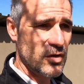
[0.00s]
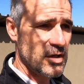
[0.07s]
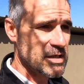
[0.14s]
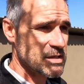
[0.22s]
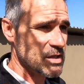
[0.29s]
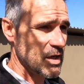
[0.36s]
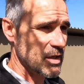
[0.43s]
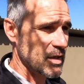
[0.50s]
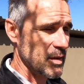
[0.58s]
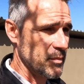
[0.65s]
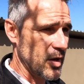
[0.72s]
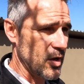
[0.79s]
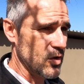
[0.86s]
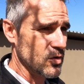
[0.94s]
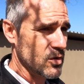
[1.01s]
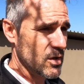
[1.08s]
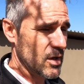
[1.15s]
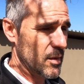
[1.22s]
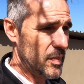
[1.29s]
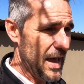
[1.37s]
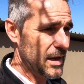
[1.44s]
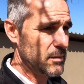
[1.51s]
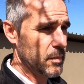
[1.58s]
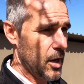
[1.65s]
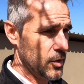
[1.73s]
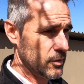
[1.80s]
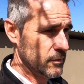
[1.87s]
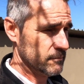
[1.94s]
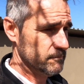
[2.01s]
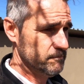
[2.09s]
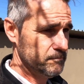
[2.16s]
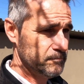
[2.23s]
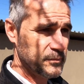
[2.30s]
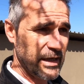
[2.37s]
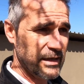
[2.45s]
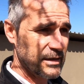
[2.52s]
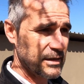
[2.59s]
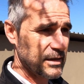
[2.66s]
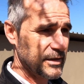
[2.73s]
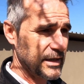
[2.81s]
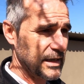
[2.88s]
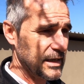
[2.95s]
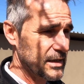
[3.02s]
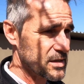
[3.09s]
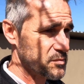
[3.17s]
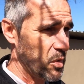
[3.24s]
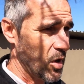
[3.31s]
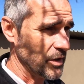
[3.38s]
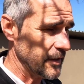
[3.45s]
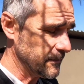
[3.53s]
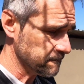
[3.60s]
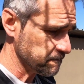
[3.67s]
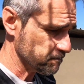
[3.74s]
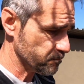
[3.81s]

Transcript: her. There's not a bad bone in little Nikita's body.